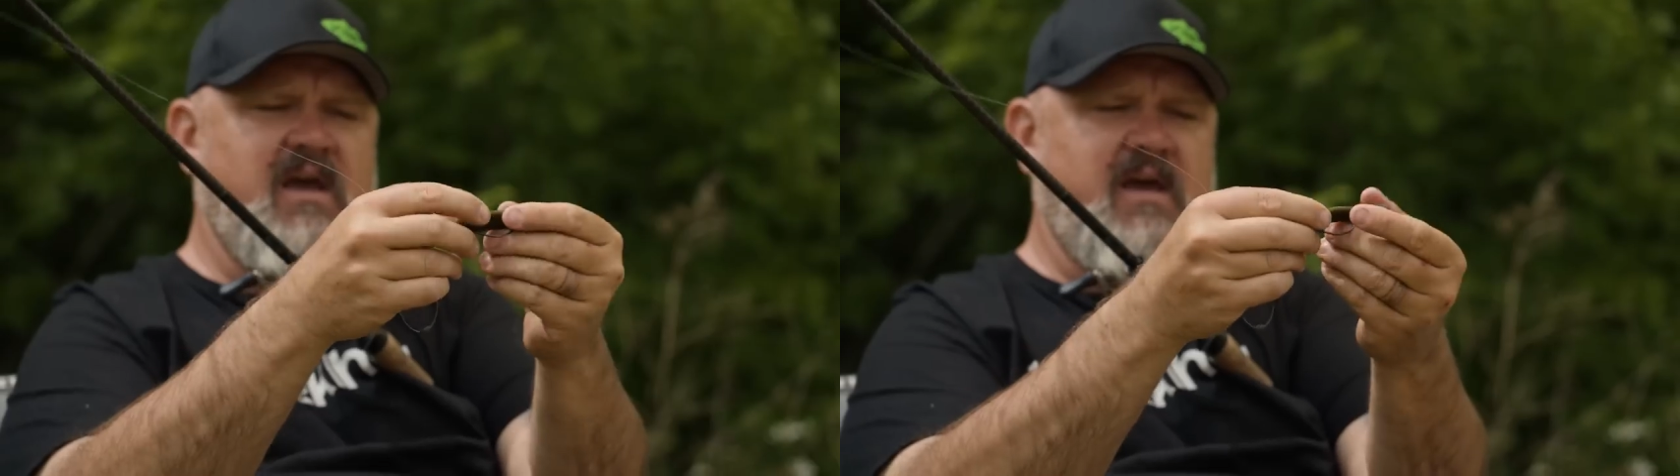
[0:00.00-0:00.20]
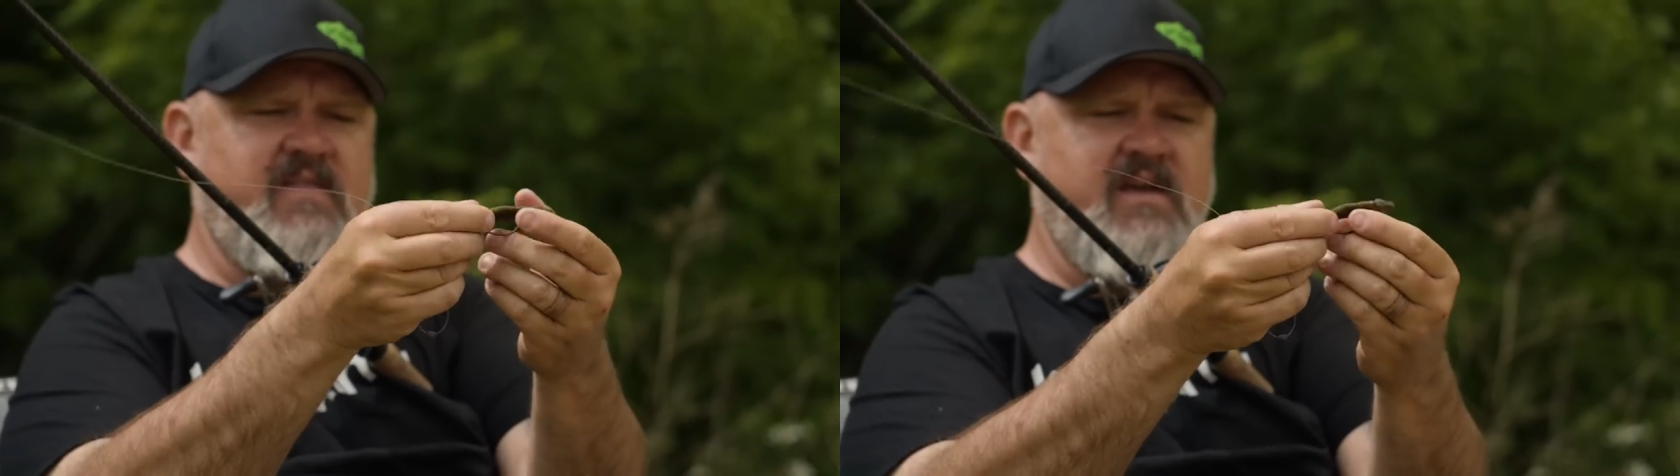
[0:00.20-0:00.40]

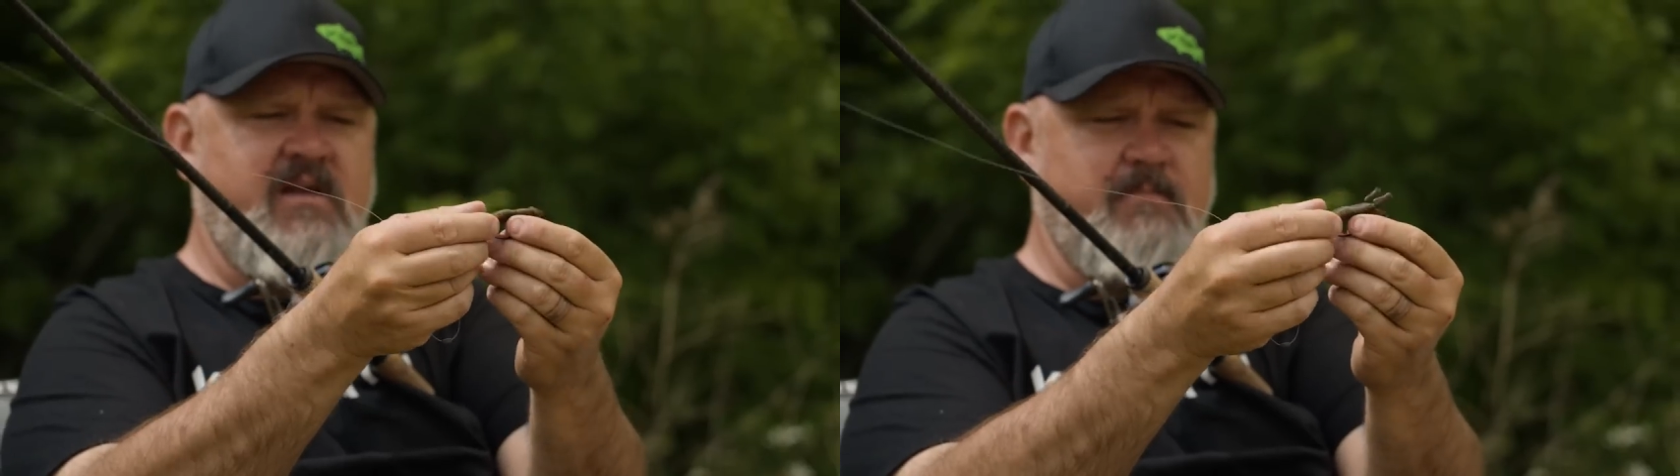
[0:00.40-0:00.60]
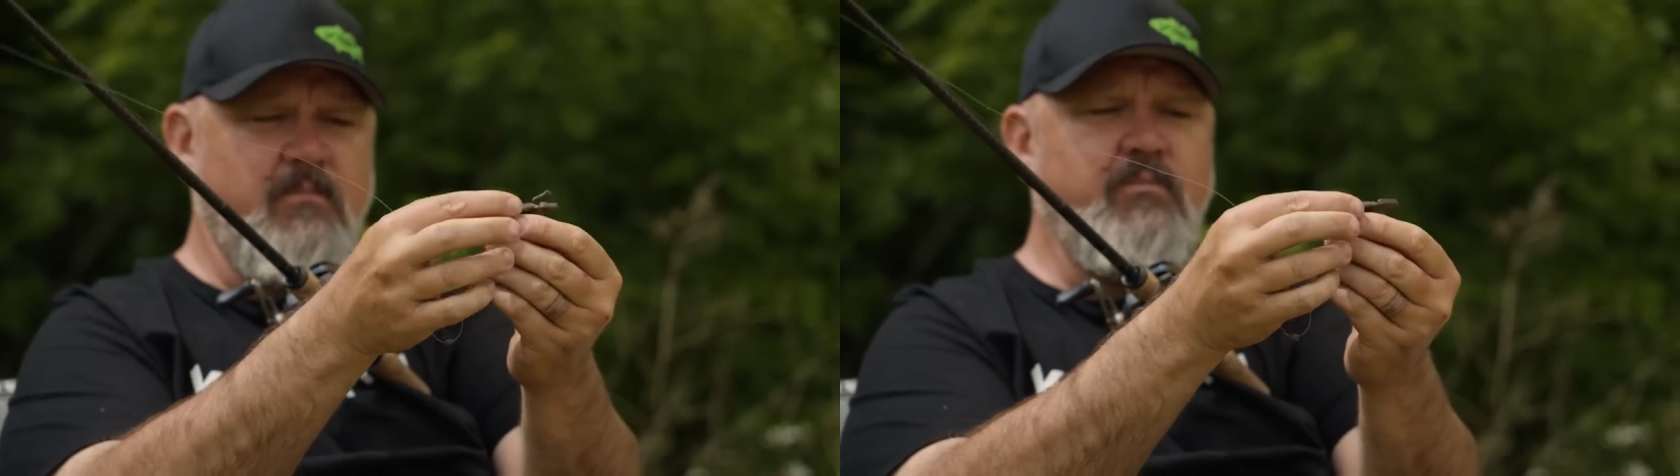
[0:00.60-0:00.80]
It's gonna
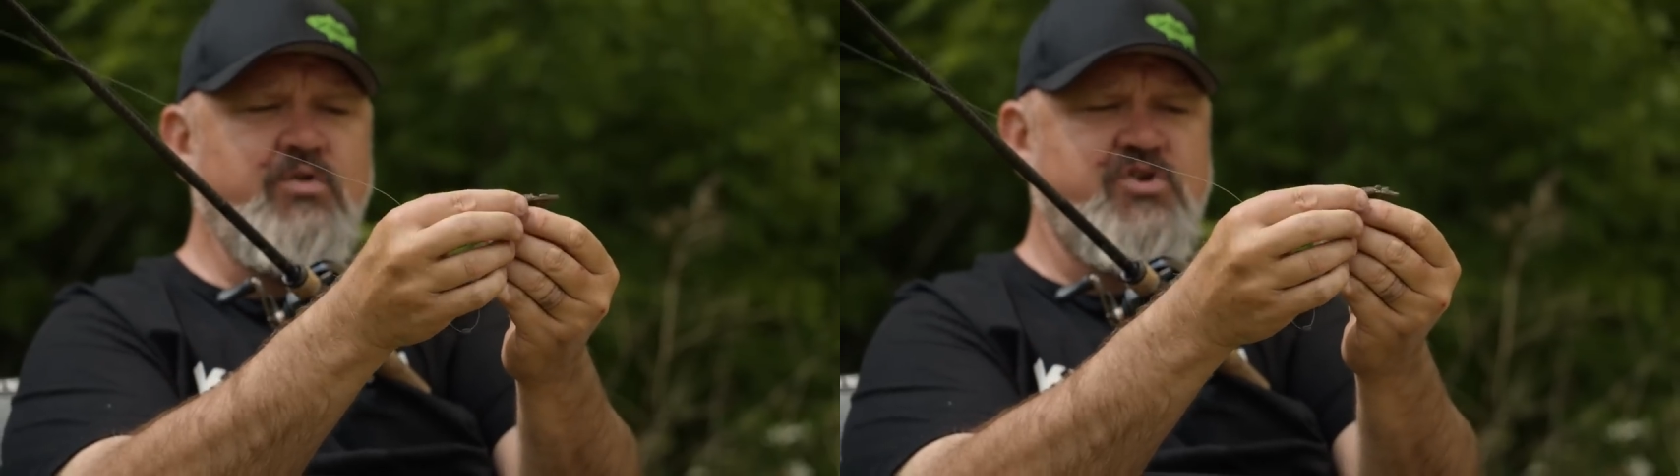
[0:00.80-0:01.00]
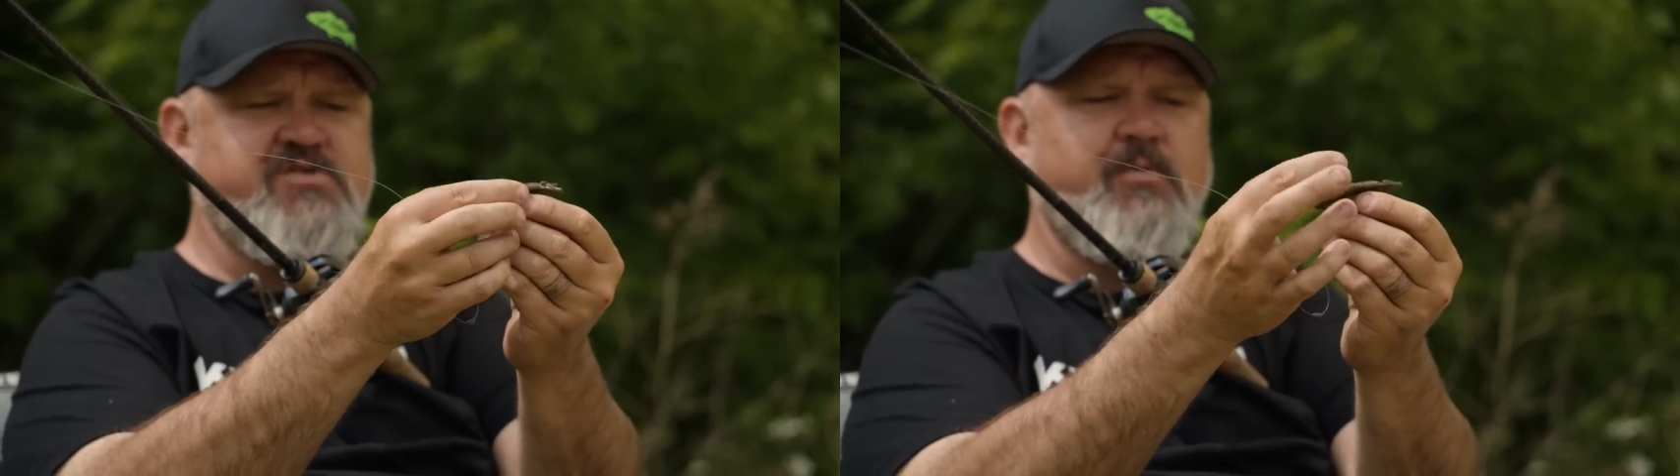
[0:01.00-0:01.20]
allow
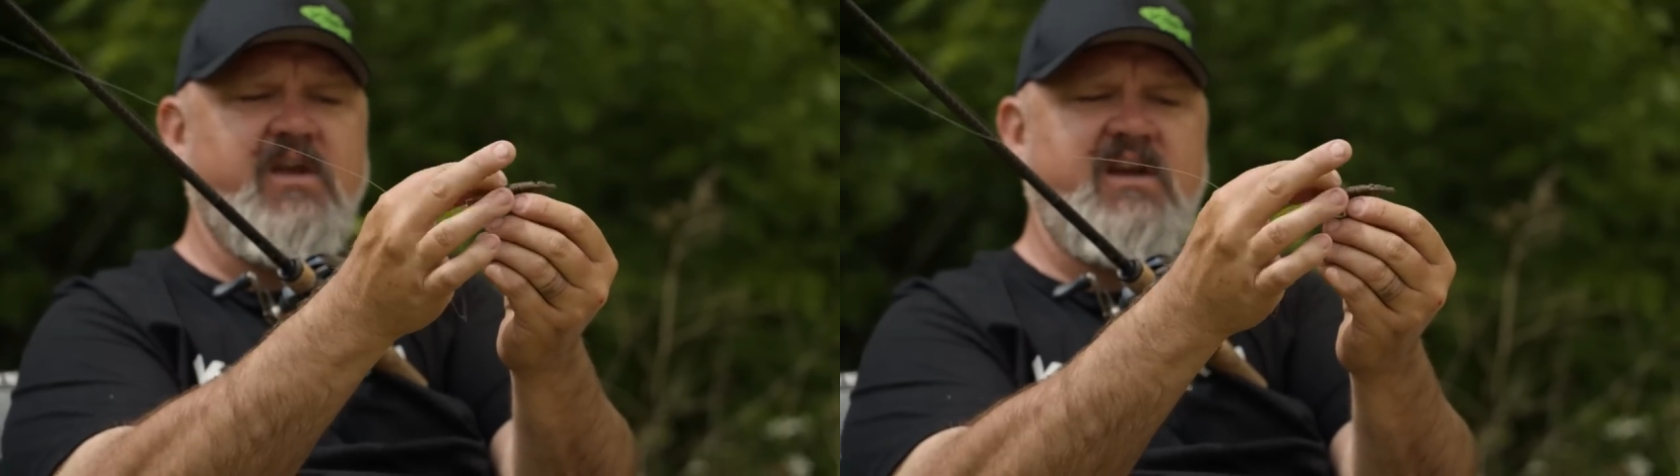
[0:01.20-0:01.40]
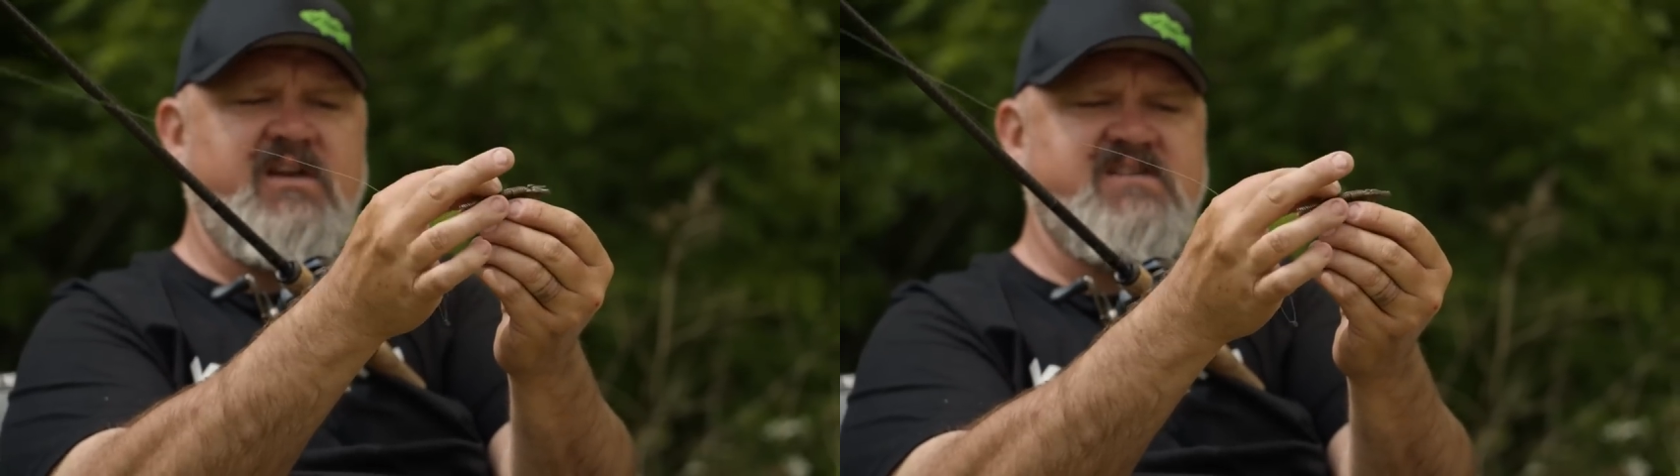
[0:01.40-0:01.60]
me to
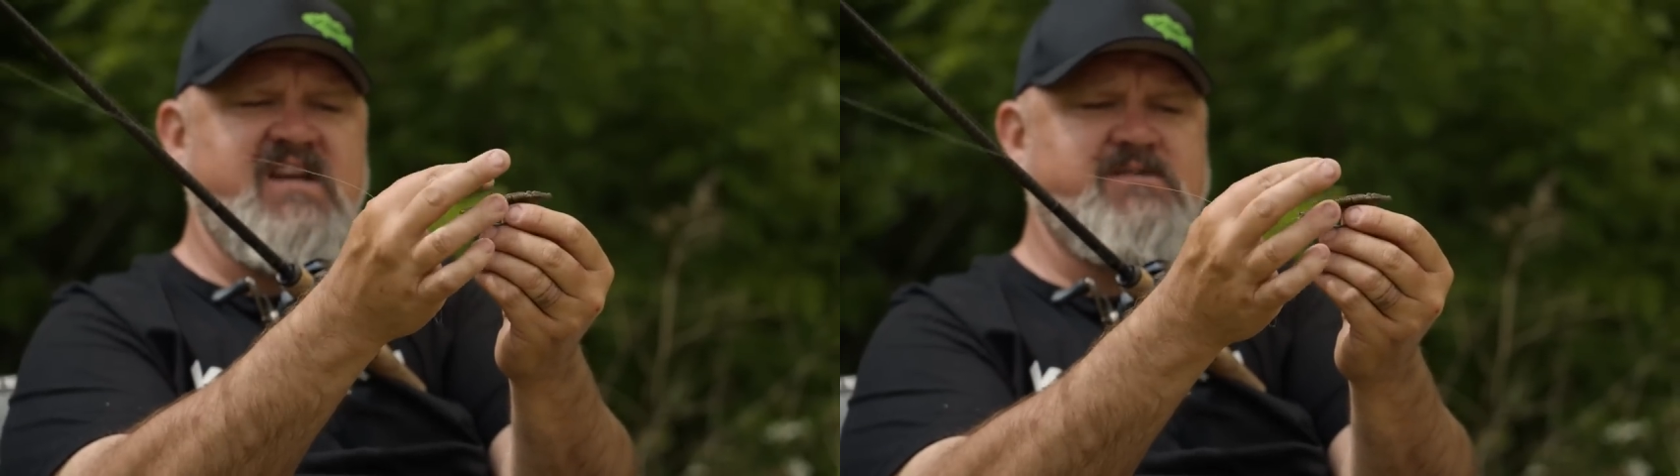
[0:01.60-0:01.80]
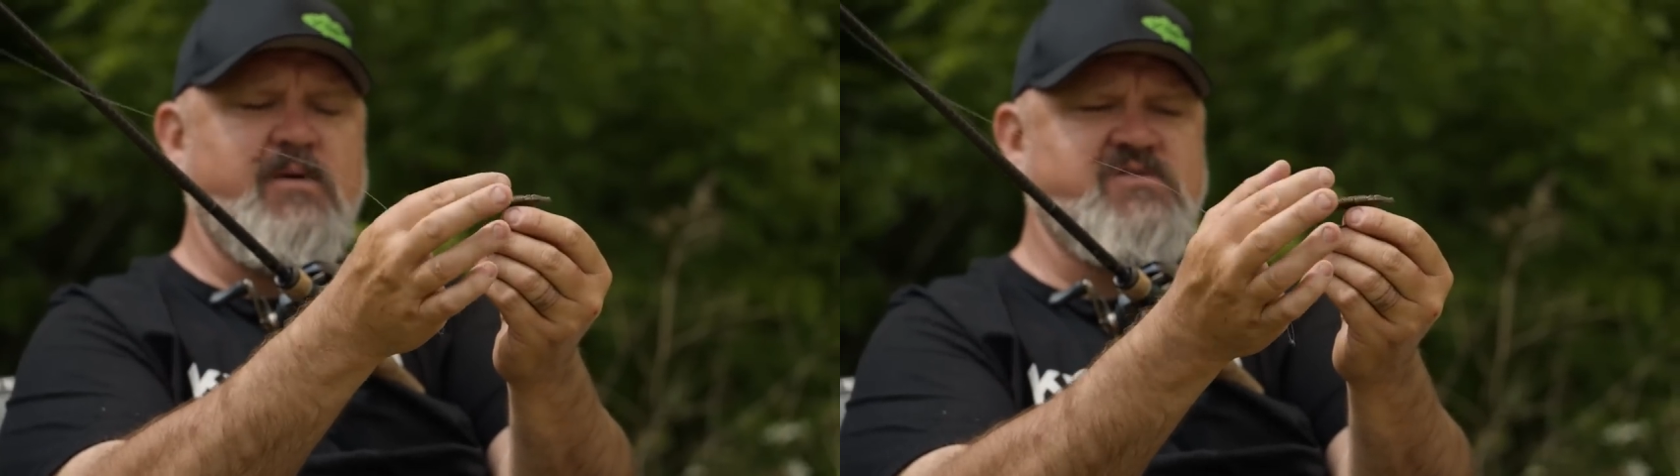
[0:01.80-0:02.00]

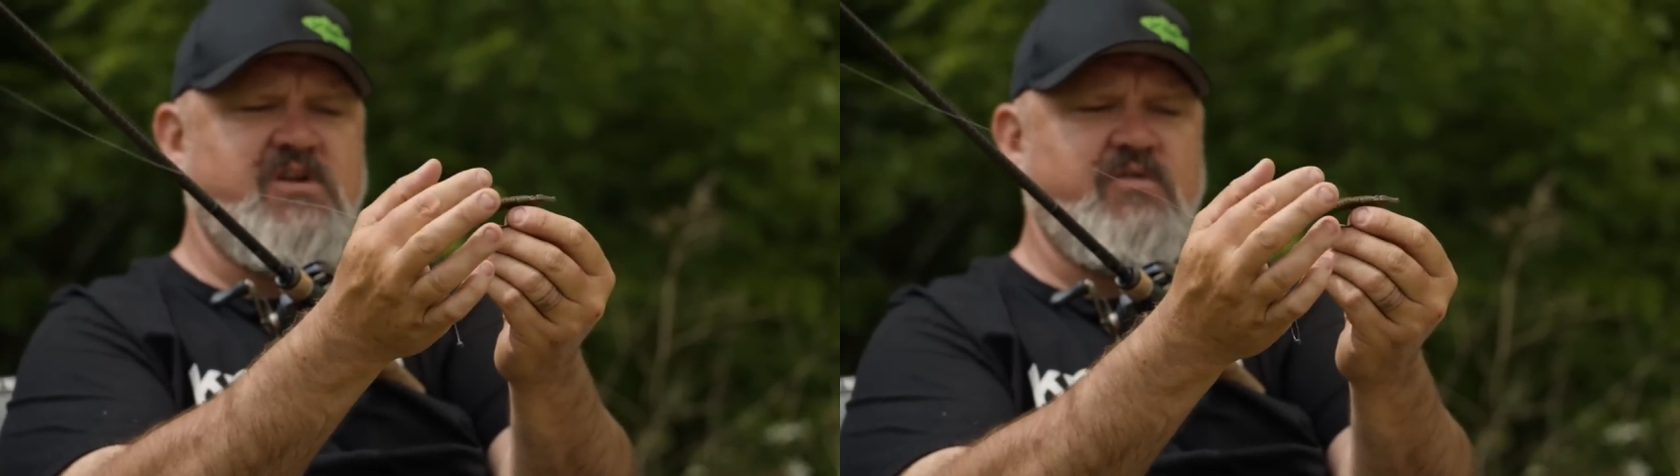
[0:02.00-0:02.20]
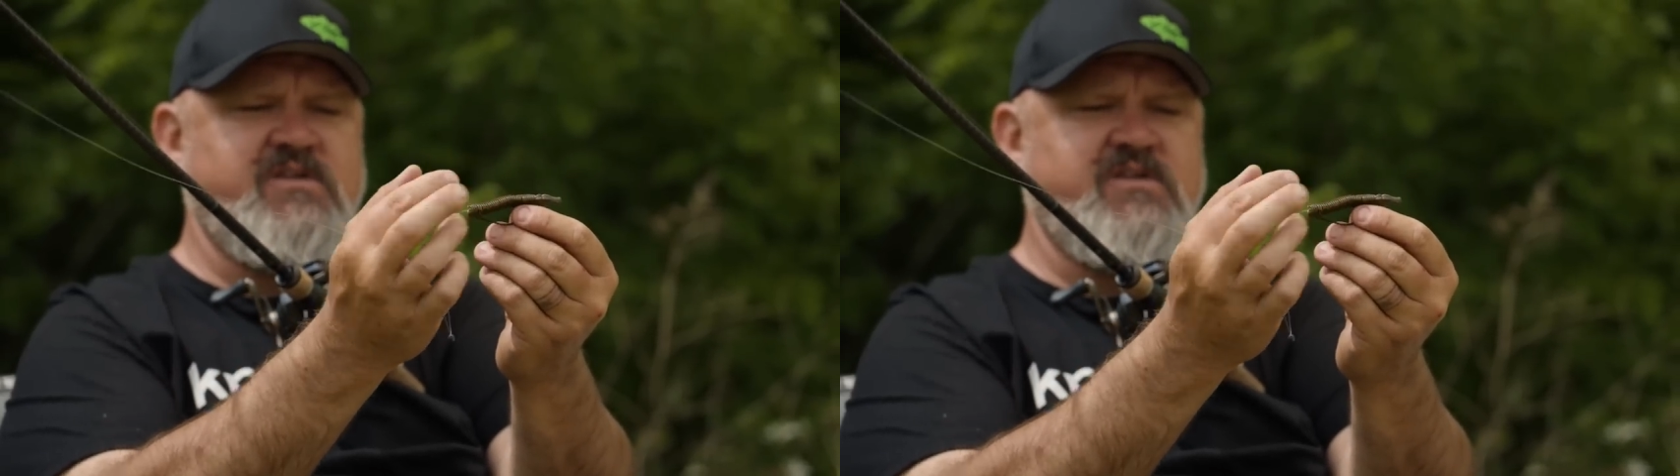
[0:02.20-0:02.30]
accelerate